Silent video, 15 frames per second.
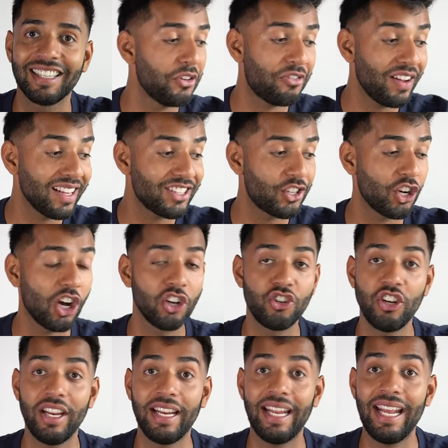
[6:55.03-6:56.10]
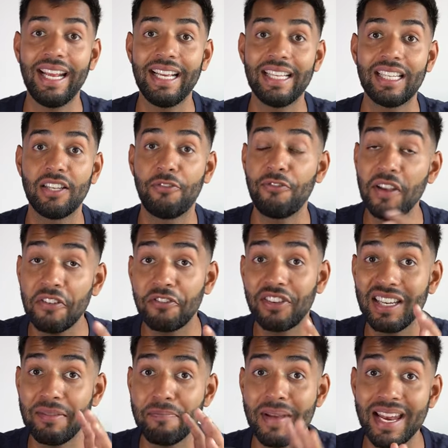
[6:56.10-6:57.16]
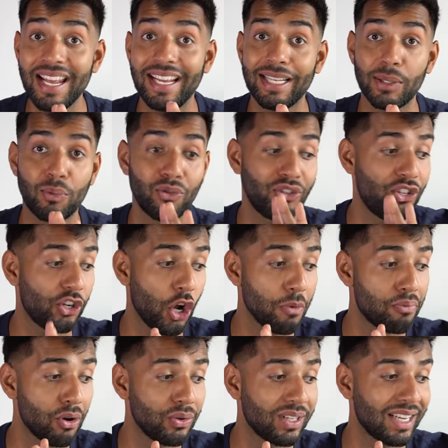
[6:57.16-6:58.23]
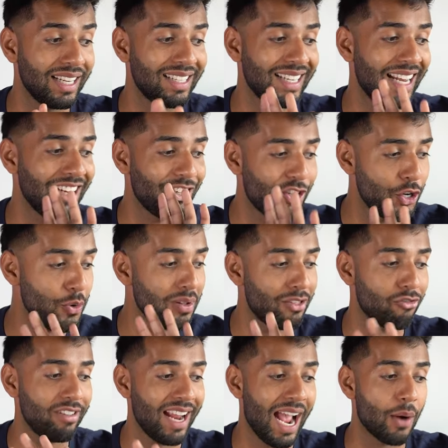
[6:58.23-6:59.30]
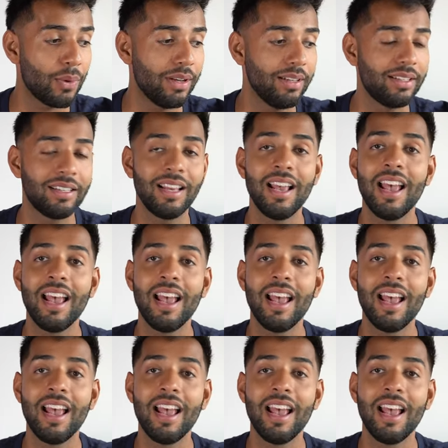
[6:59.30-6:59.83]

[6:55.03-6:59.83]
The fast charging is 50 minutes, whereas the GoPro is gonna take 2 or 3 hours,